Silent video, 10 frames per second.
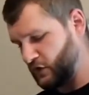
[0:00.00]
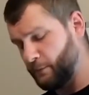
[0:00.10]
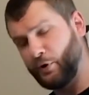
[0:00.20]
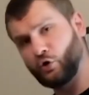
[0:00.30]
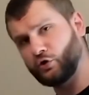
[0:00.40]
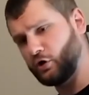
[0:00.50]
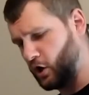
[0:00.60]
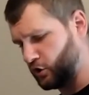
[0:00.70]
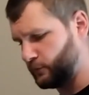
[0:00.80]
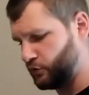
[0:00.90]
a Poker
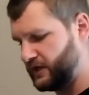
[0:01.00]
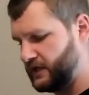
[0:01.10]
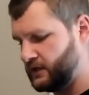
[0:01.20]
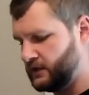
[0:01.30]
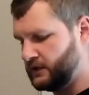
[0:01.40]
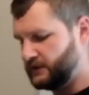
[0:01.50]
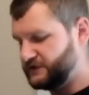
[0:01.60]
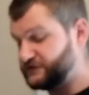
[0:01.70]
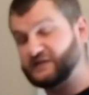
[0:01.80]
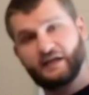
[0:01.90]
Armory
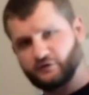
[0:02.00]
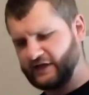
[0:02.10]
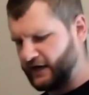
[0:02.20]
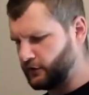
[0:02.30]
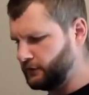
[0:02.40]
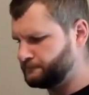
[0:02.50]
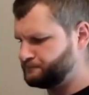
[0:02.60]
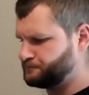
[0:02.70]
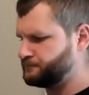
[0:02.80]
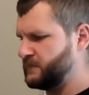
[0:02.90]
sail dagger.
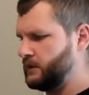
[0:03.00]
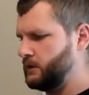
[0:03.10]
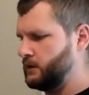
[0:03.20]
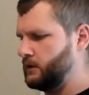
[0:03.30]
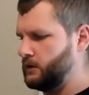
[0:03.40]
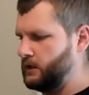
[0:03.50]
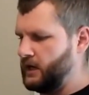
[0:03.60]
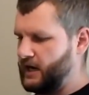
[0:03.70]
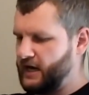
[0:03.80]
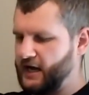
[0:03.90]

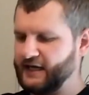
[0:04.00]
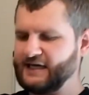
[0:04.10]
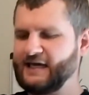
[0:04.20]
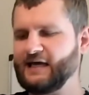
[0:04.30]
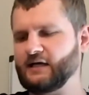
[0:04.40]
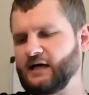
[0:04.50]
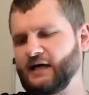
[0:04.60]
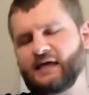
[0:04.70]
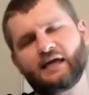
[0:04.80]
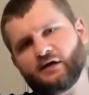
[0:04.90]
I
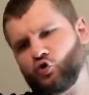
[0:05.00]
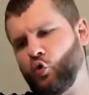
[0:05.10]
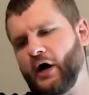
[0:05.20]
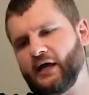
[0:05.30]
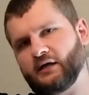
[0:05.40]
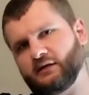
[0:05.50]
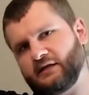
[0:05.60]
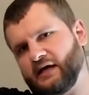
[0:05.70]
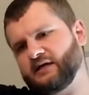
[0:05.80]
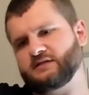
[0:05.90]
can't quite
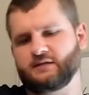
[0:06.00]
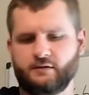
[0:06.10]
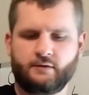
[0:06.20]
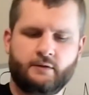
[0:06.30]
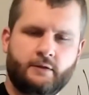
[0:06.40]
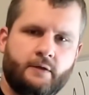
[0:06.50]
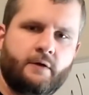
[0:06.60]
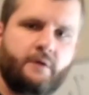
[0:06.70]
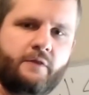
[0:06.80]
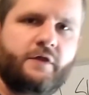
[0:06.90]
get
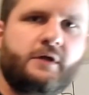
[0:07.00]
the